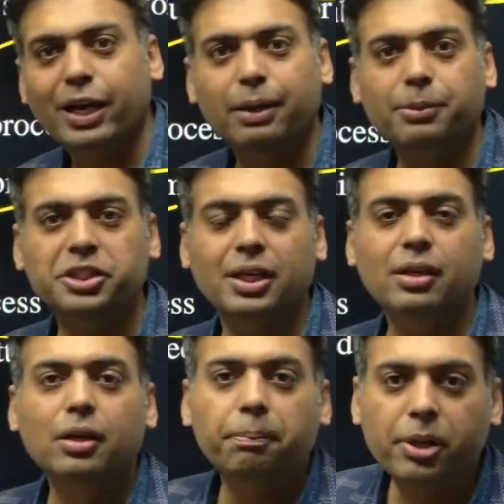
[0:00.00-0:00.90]
for
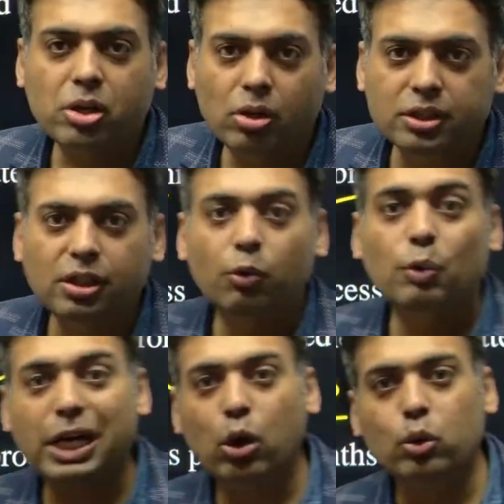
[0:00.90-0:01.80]
admission, because
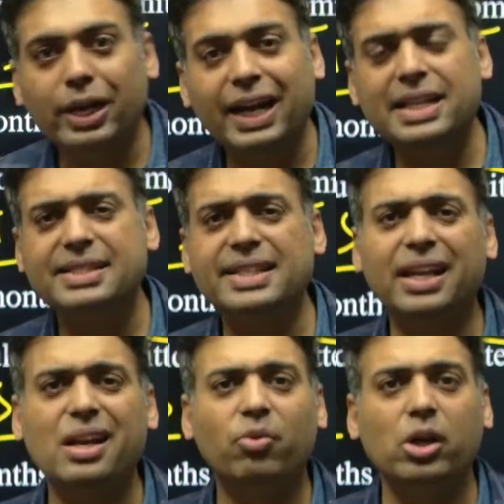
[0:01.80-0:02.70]
without IELTS
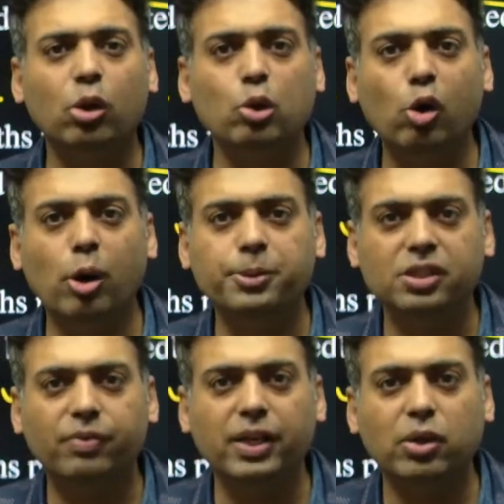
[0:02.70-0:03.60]
there are 1 or 2
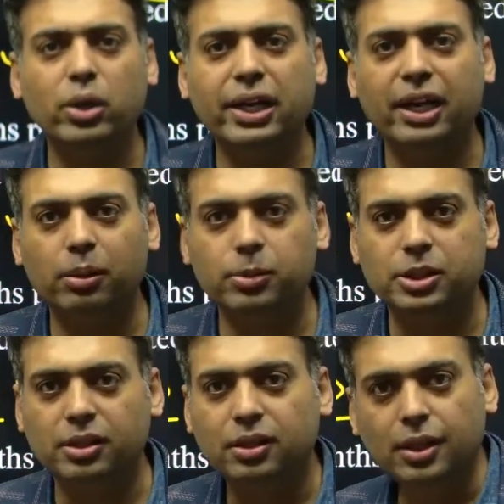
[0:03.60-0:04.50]
options where you can get
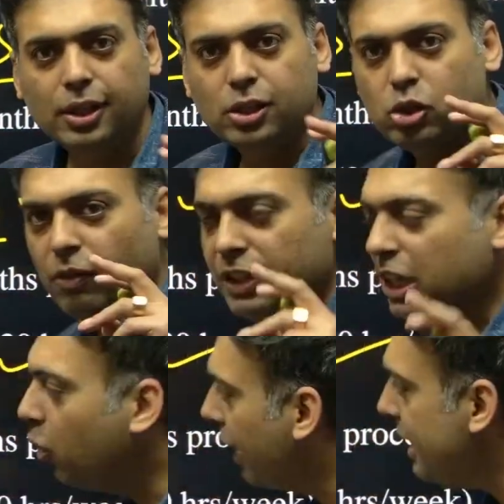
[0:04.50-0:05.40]
admission. So
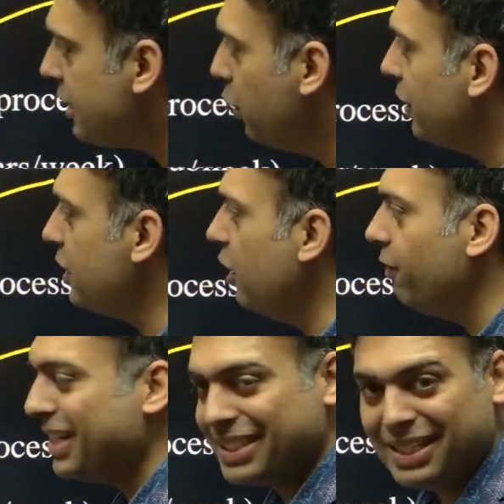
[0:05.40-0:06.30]
without IELTS, University
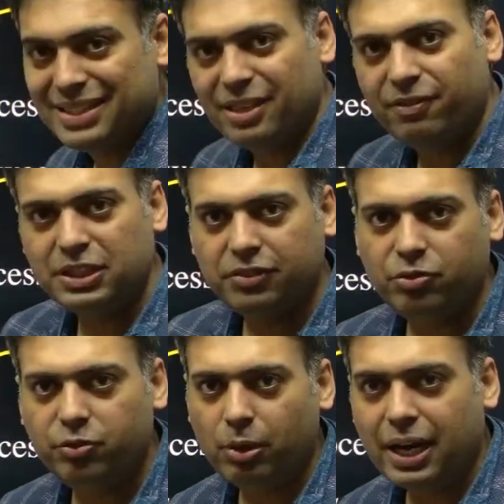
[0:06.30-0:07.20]
of Vasa is there, which
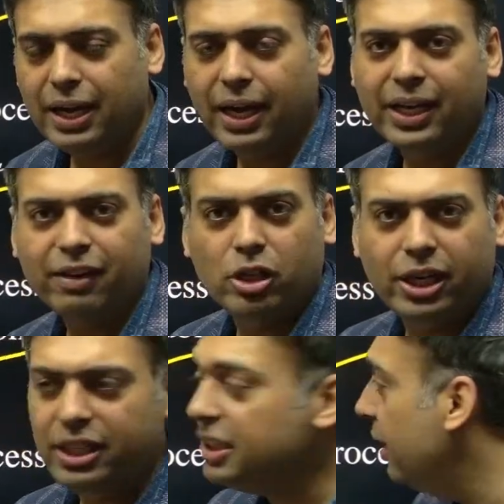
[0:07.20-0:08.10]
I have
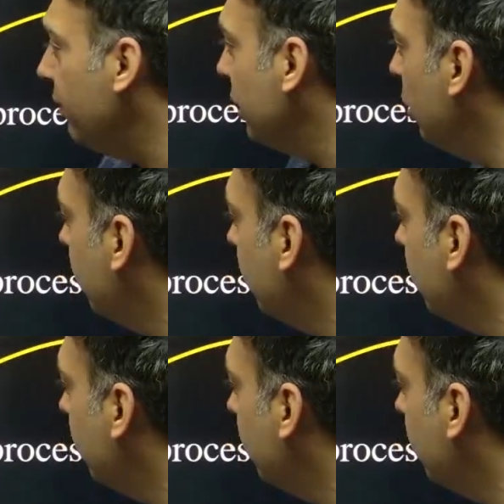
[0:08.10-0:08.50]
already shared with